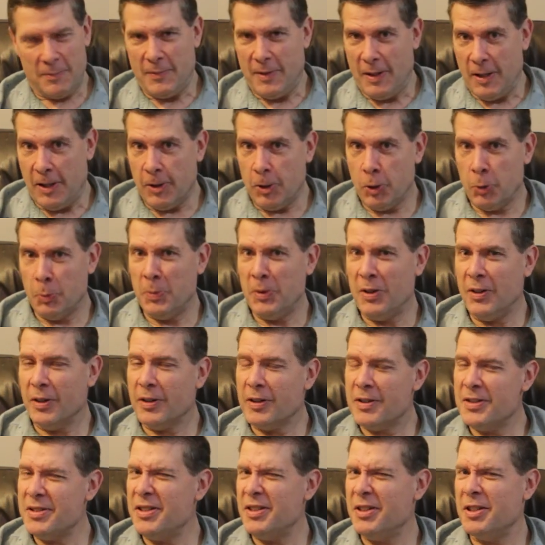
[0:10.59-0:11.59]
I hope you'll
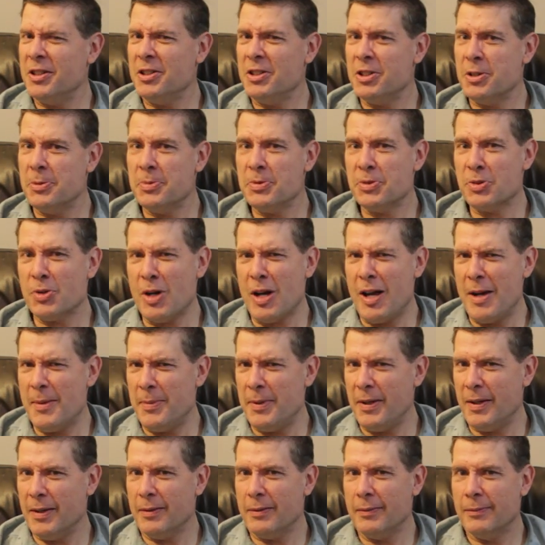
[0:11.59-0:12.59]
consider
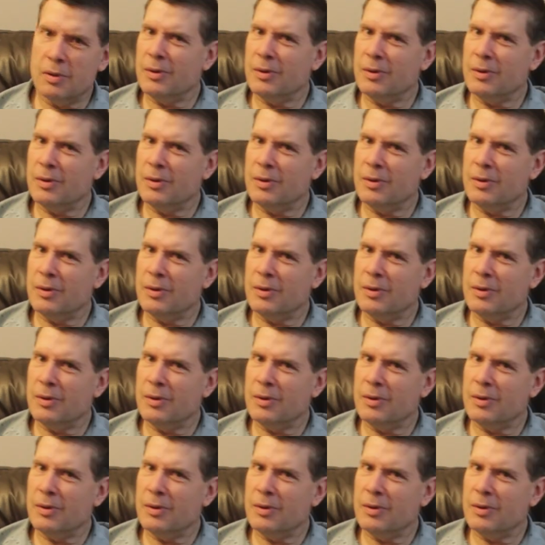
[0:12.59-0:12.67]
subscribing.